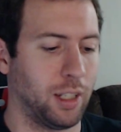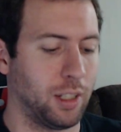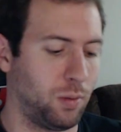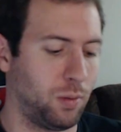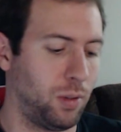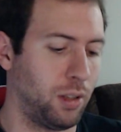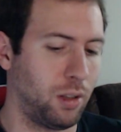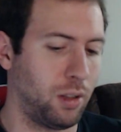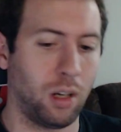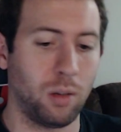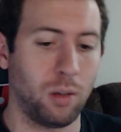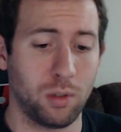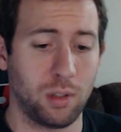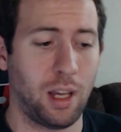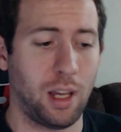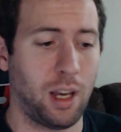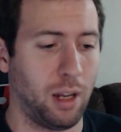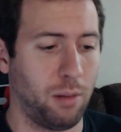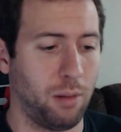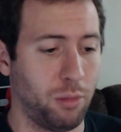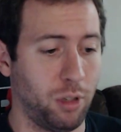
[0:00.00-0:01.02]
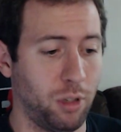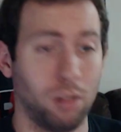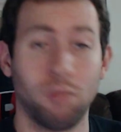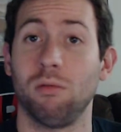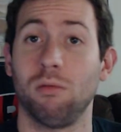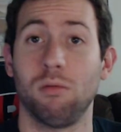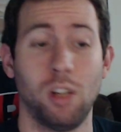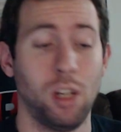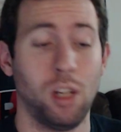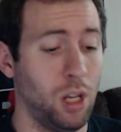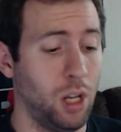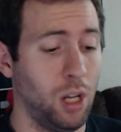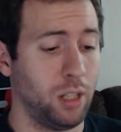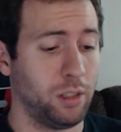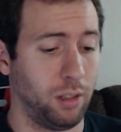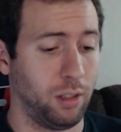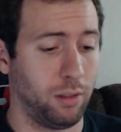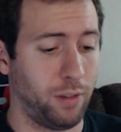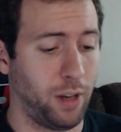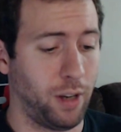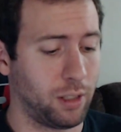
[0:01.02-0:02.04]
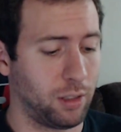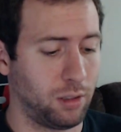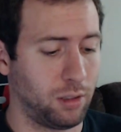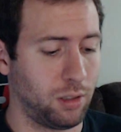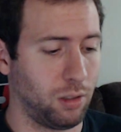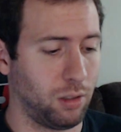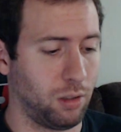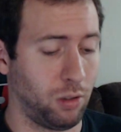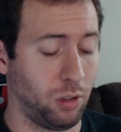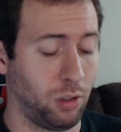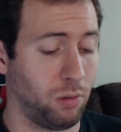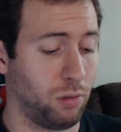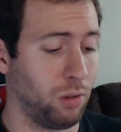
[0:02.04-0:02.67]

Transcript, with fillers: That's why I thought it was that, but it's in fact, it's a,